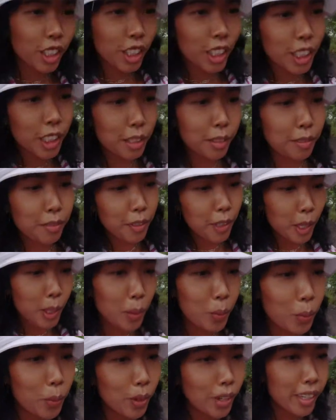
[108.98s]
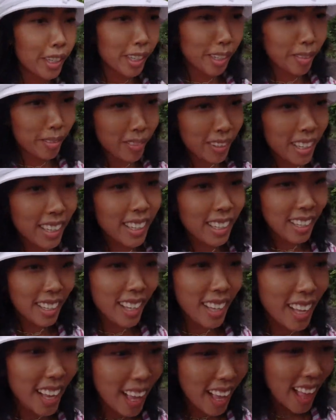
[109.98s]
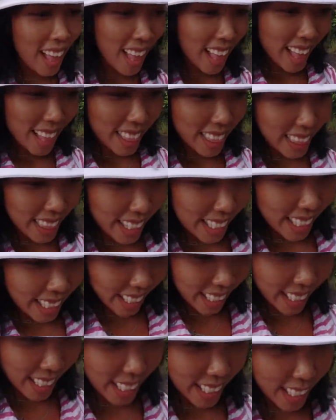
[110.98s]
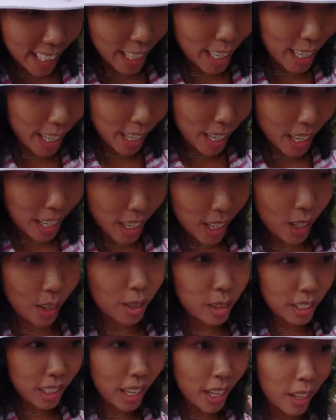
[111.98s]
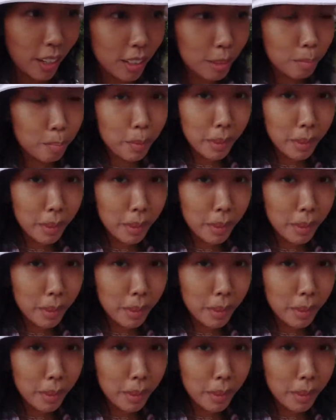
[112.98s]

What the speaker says: Just a fair warning, the hotel,